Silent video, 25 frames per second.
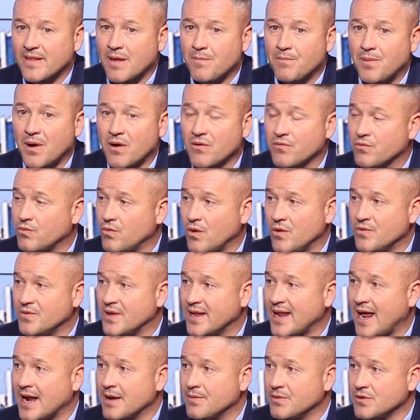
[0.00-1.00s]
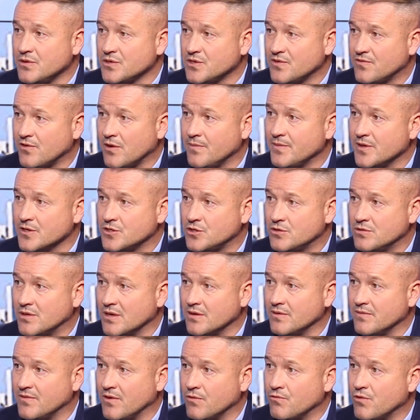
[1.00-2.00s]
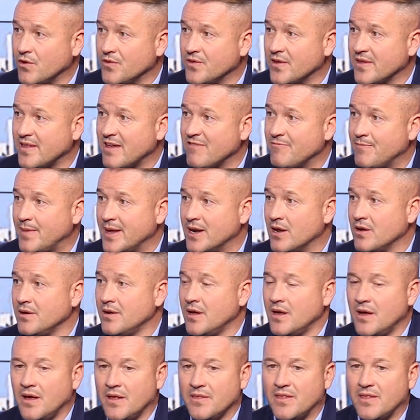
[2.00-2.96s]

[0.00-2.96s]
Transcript: they're both wounded animals from the run that they've been on.